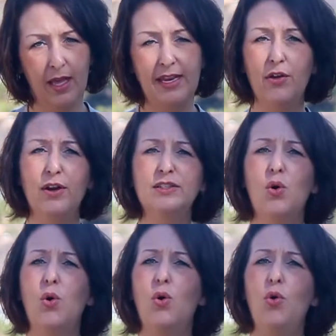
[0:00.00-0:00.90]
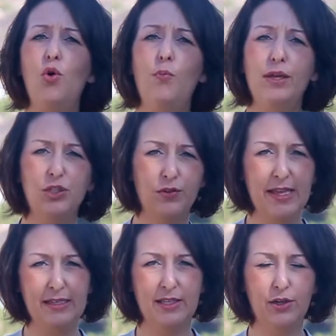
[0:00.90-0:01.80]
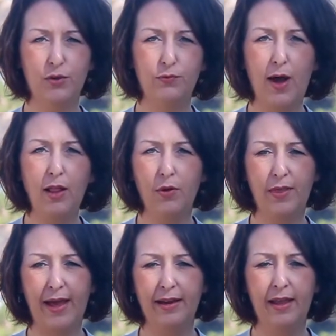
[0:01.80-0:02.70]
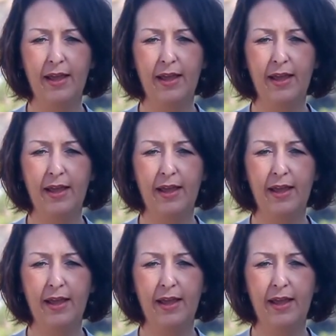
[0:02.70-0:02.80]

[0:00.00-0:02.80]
Now there's a whole bunch of things that could follow that.